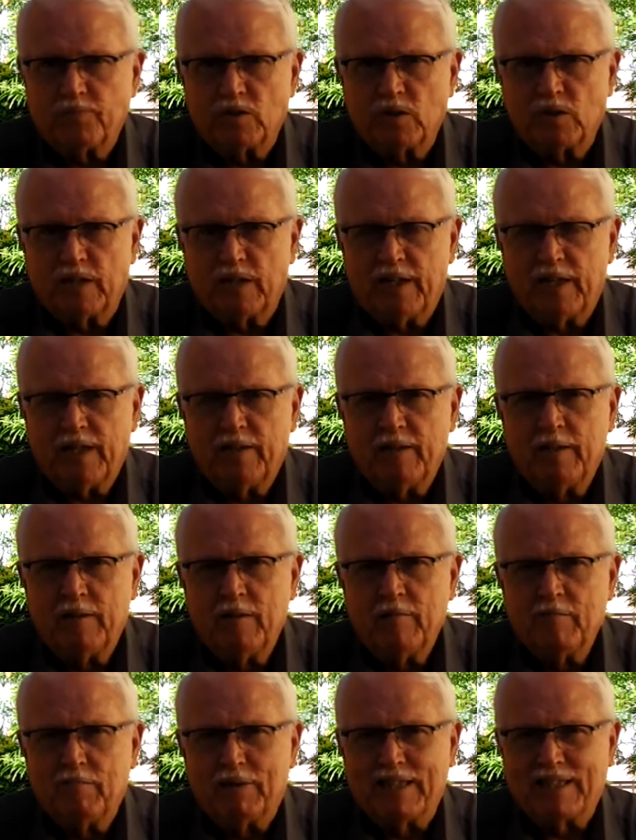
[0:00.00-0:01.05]
okay?
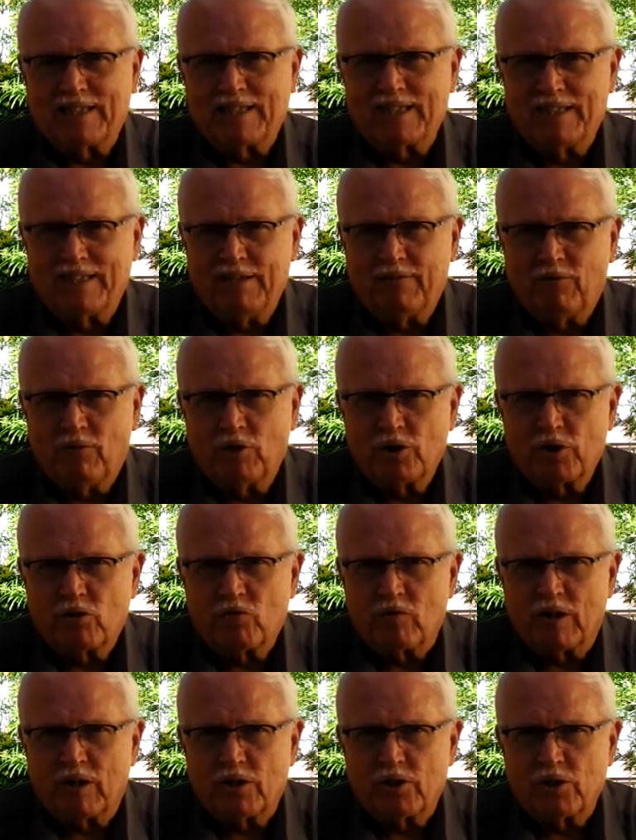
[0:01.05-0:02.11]
But it's a different
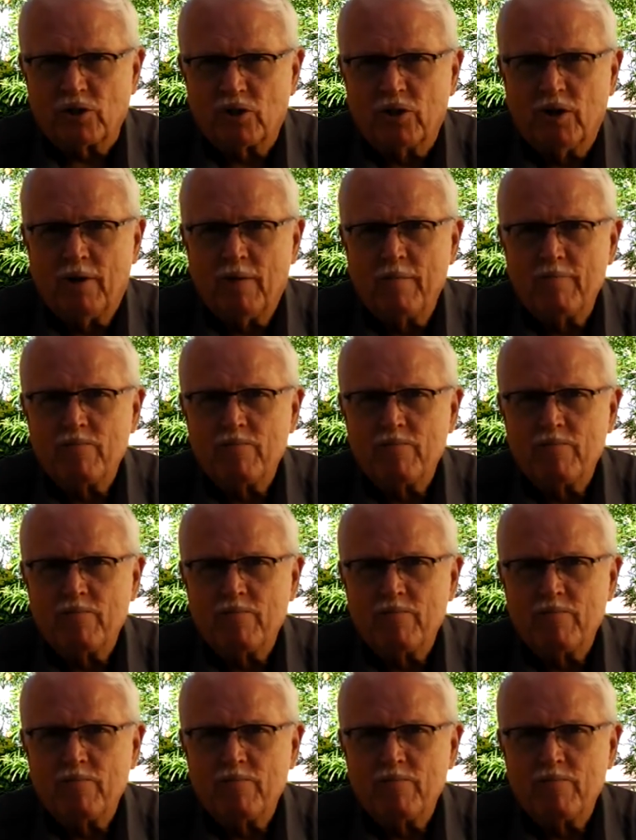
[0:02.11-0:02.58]
structure